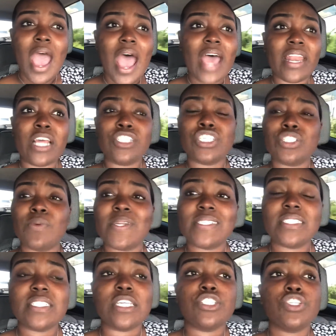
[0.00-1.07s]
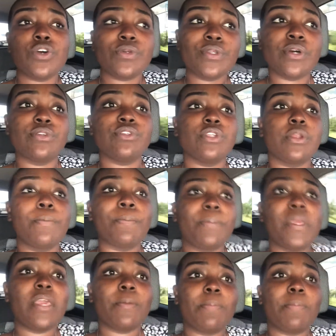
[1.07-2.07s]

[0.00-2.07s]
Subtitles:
and I just want to say shout out to the people